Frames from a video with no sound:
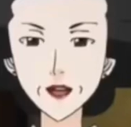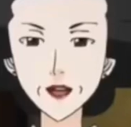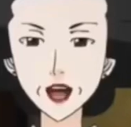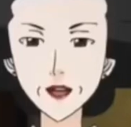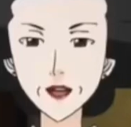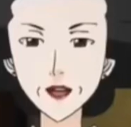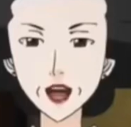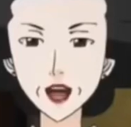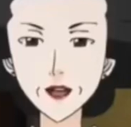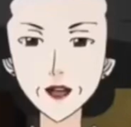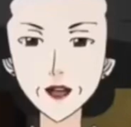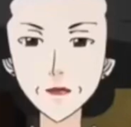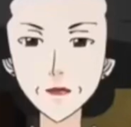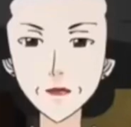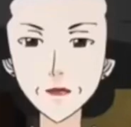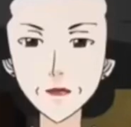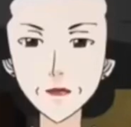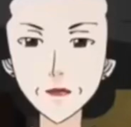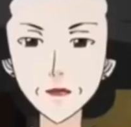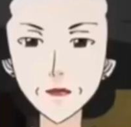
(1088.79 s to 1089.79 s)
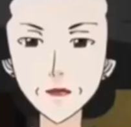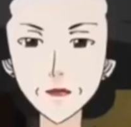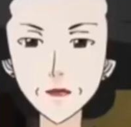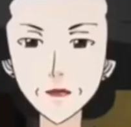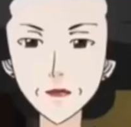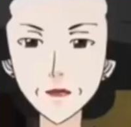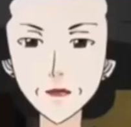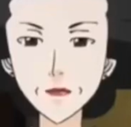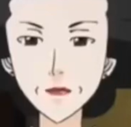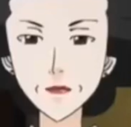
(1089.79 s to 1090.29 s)
That's not a bad
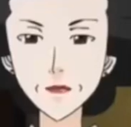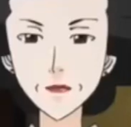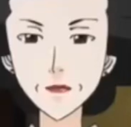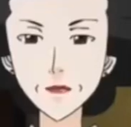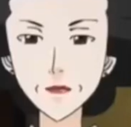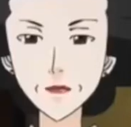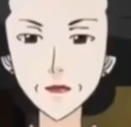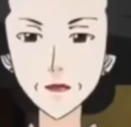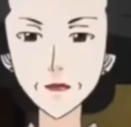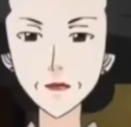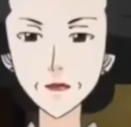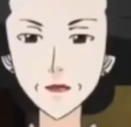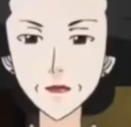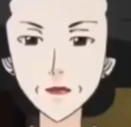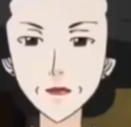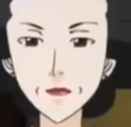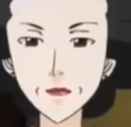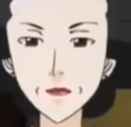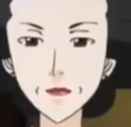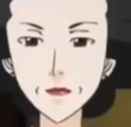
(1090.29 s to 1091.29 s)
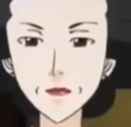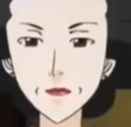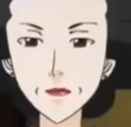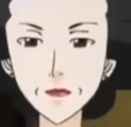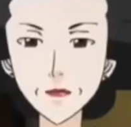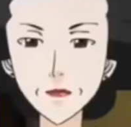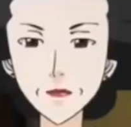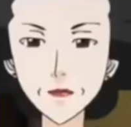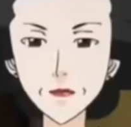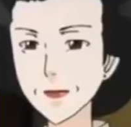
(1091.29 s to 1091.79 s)
idea. Oh, and the